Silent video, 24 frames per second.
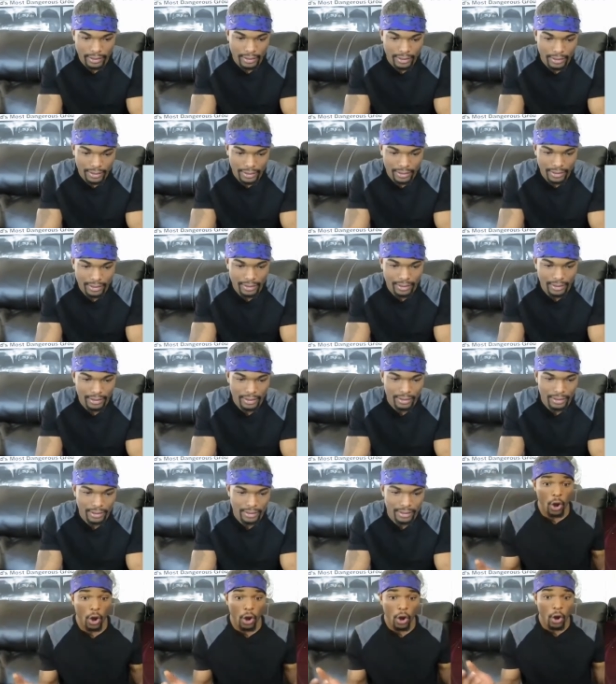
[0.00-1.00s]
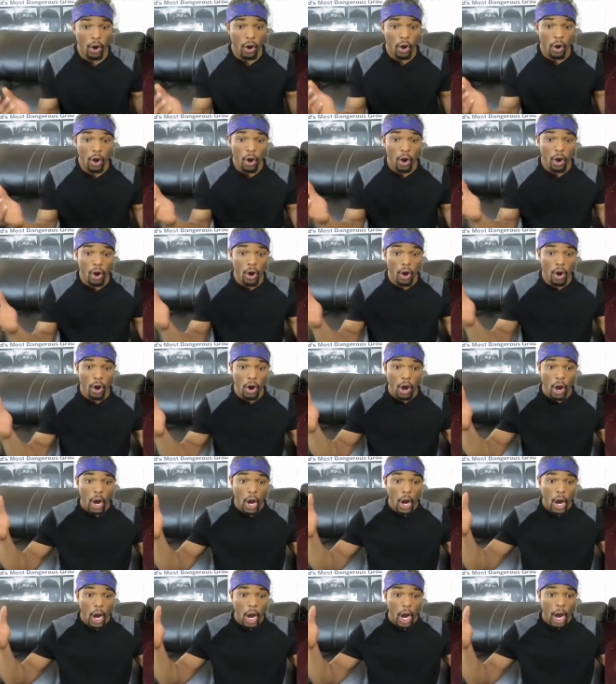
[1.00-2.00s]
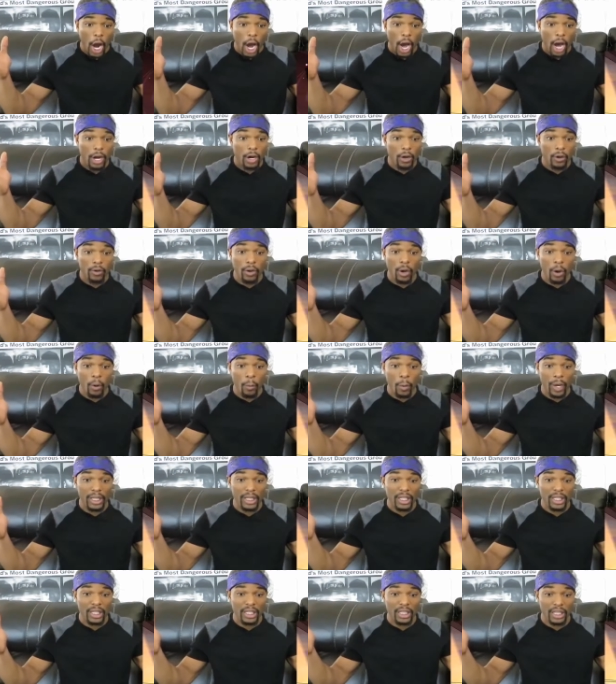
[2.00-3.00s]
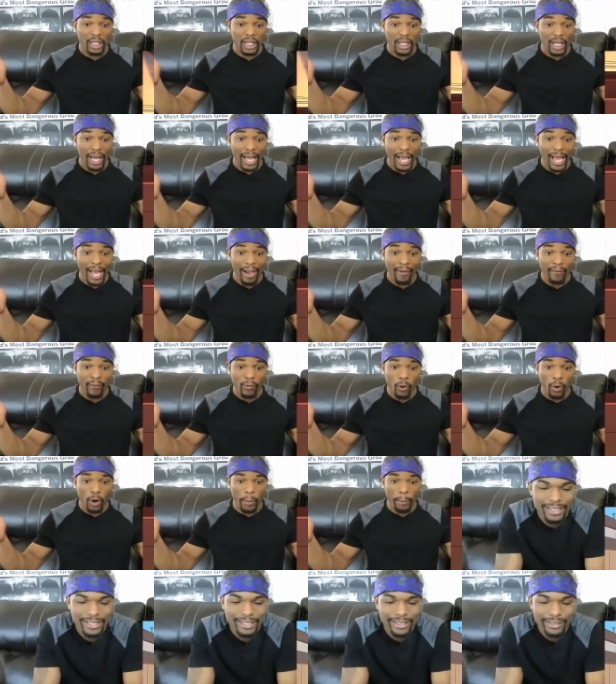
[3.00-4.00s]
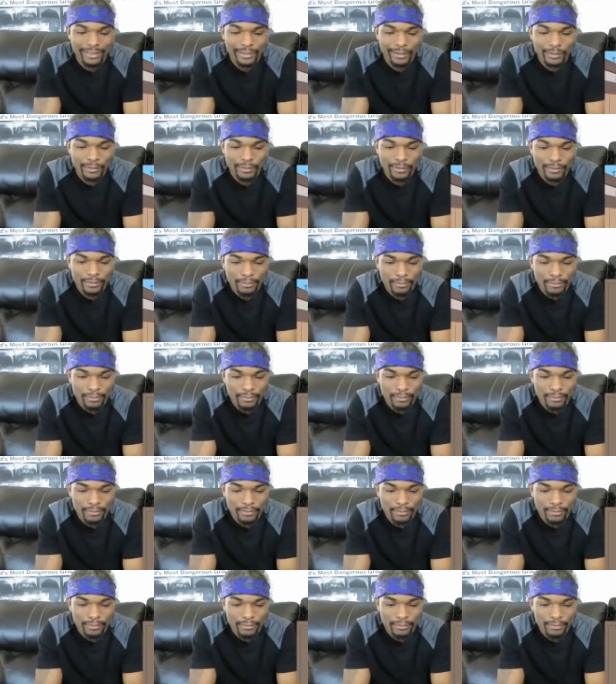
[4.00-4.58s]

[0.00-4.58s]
I think I hear. I don't know whether to laugh or. Please, I.